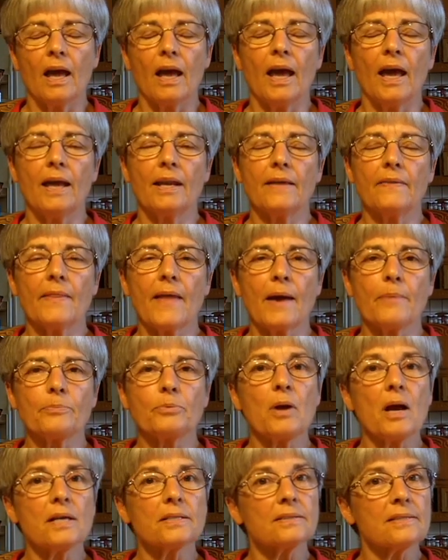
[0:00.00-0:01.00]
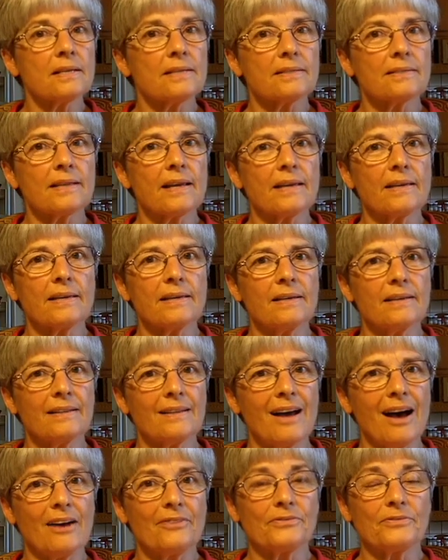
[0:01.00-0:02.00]
And in that process, they
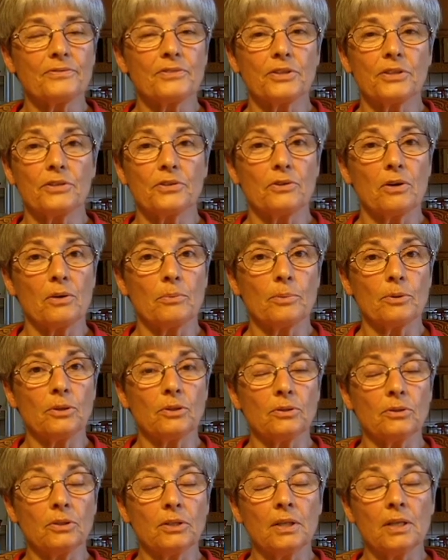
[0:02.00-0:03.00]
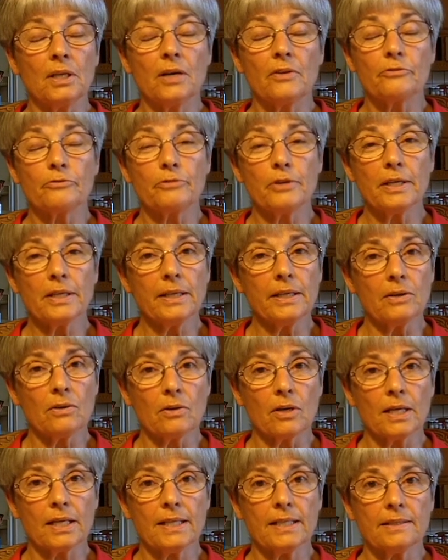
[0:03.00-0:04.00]
kill off your normal friendly
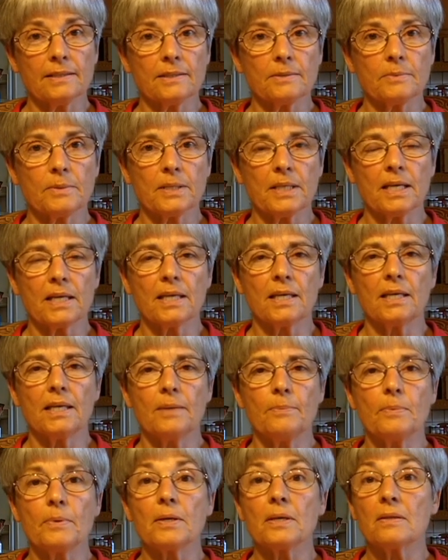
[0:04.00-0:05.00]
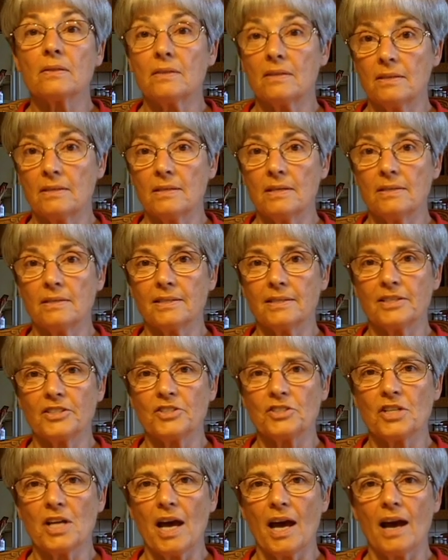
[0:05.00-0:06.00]
organisms that keep the yeast in
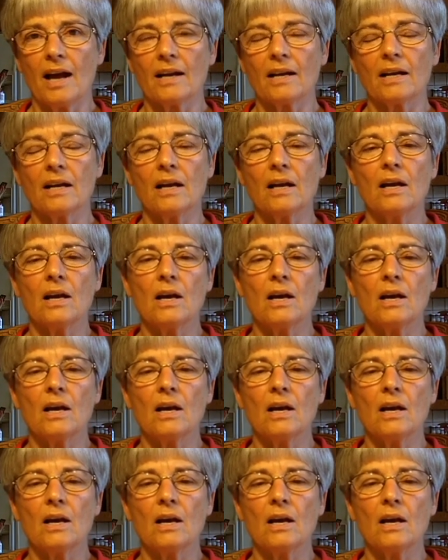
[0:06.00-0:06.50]
check.